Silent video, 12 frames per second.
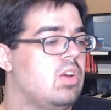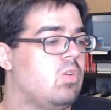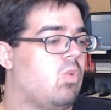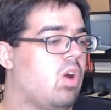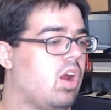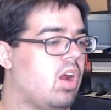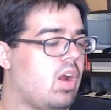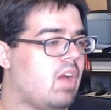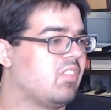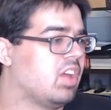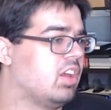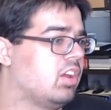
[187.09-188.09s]
where
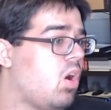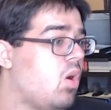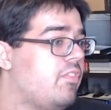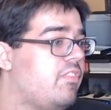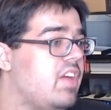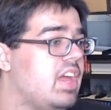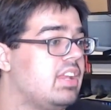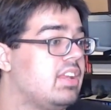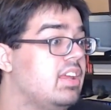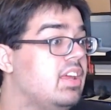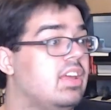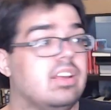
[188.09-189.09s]
I'm going to go with it,
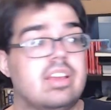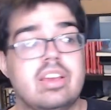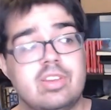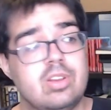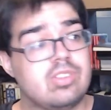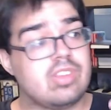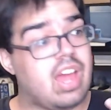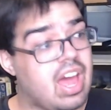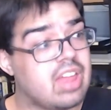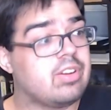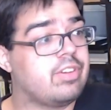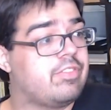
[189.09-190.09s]
because there's
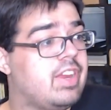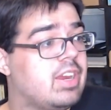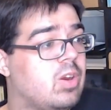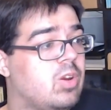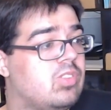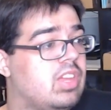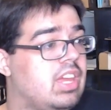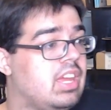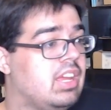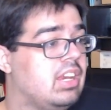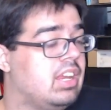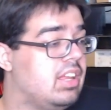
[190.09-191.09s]
other figures
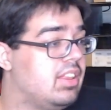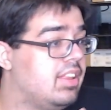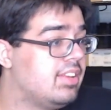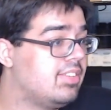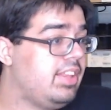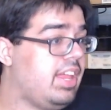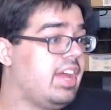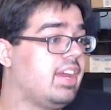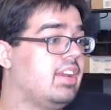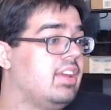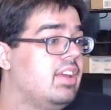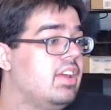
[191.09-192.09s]
in this
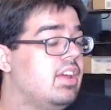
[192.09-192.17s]
line.